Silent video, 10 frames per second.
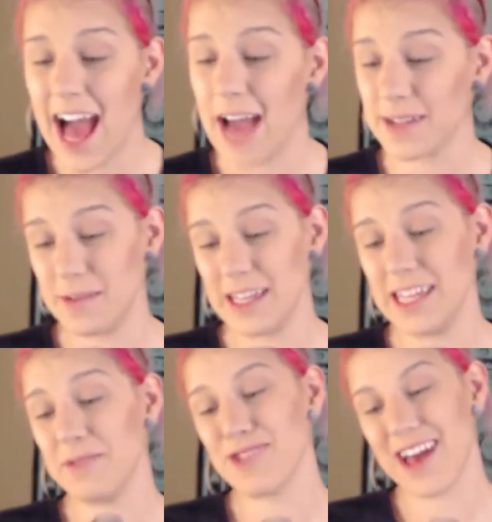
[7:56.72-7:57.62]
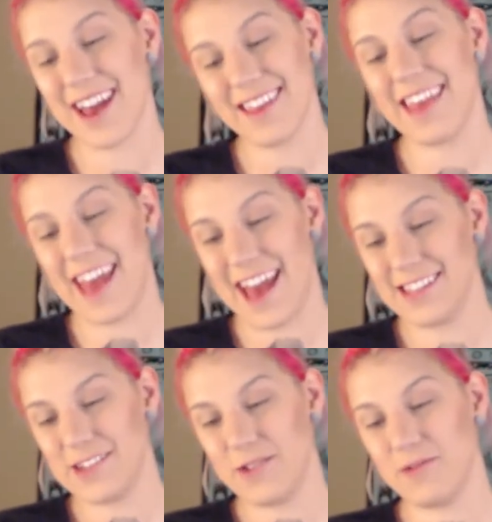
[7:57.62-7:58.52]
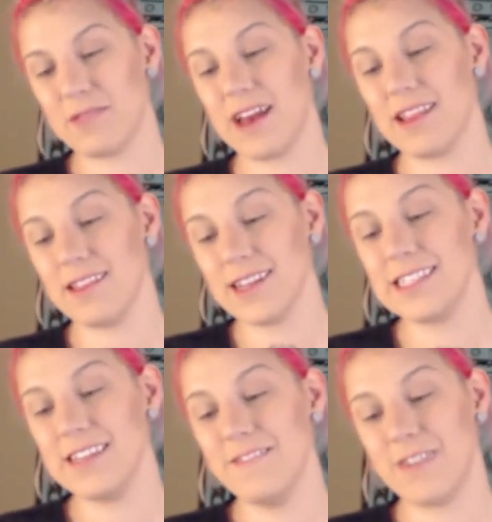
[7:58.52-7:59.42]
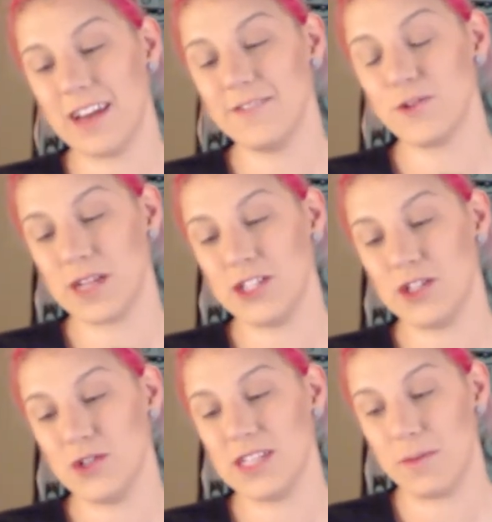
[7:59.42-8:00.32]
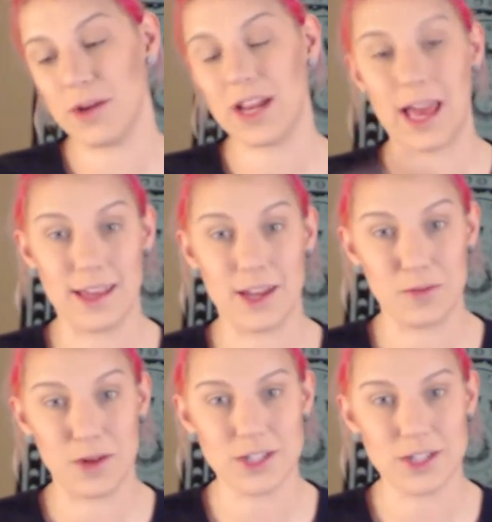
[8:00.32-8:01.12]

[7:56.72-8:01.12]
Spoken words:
I'm going to be applying that with my Luxie 522 tapered highlighter